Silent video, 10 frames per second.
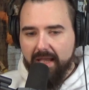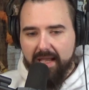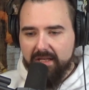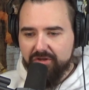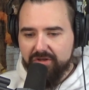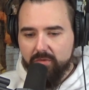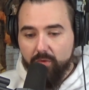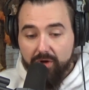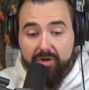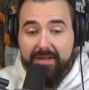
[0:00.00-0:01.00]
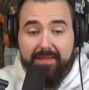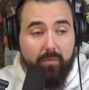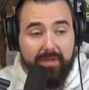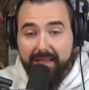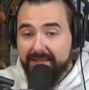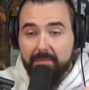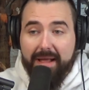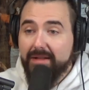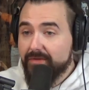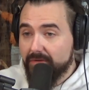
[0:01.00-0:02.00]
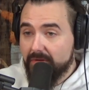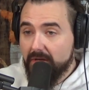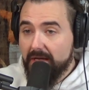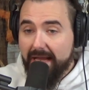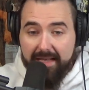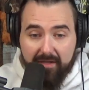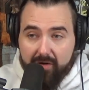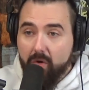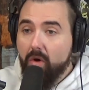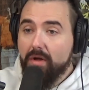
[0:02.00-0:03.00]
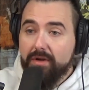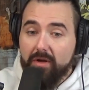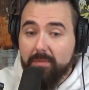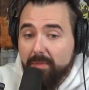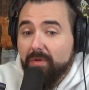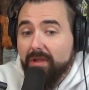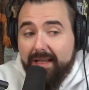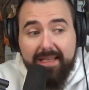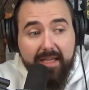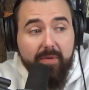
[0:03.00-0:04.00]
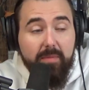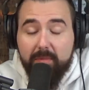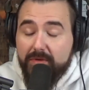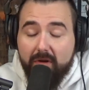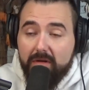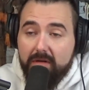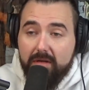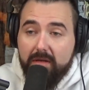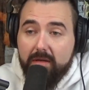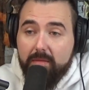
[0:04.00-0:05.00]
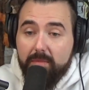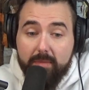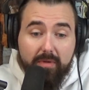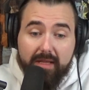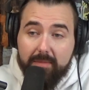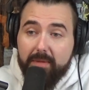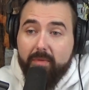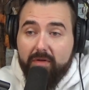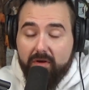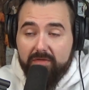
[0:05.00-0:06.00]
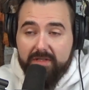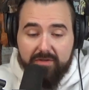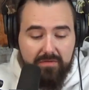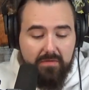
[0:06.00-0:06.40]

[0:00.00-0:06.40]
And it's just, we're good at that. We like the banter. And it could go on, and people like hearing people talk. Yeah, people like being part of the conversation.